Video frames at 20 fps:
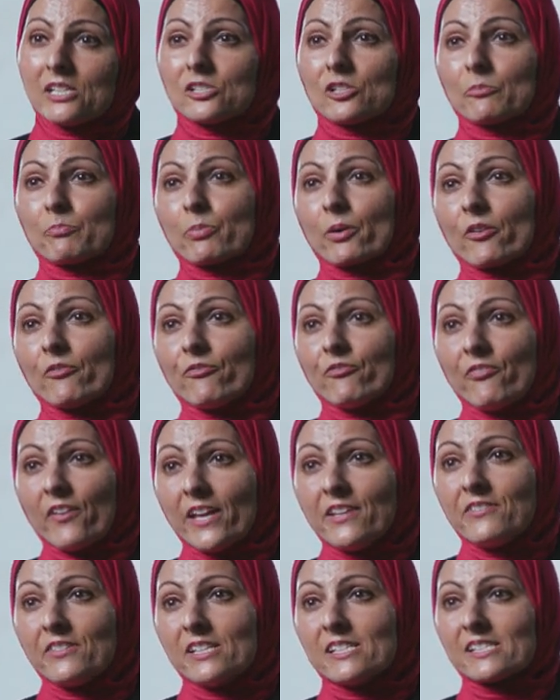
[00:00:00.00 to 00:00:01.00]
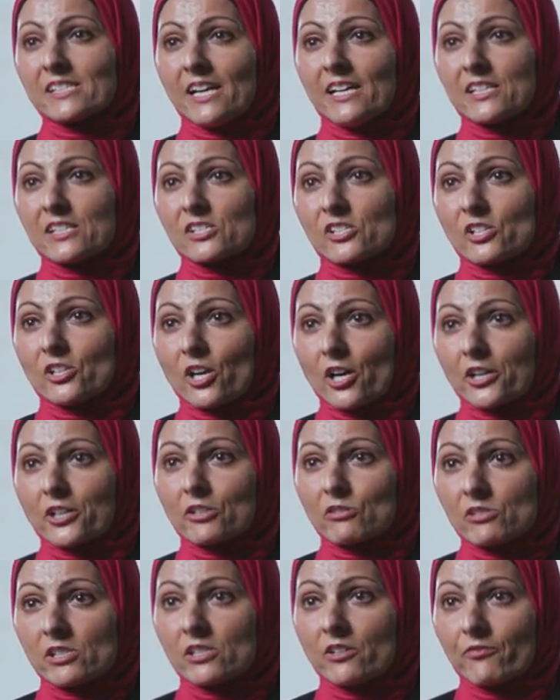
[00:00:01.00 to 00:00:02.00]
to prevent these kind of
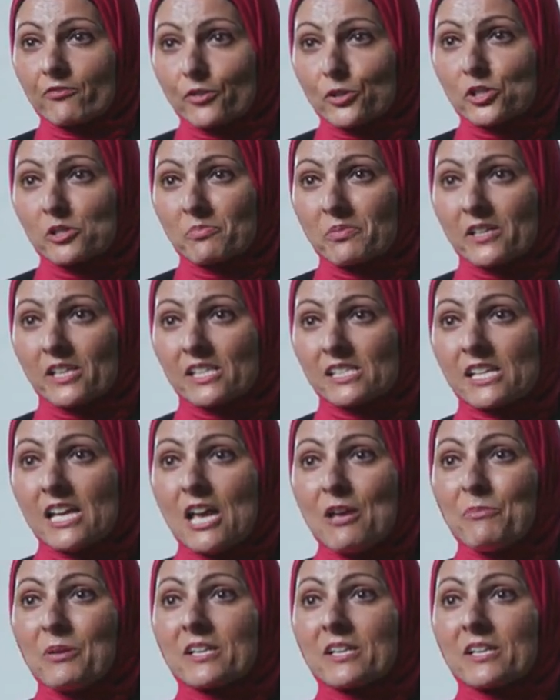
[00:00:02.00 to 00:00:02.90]
scenarios in the first place,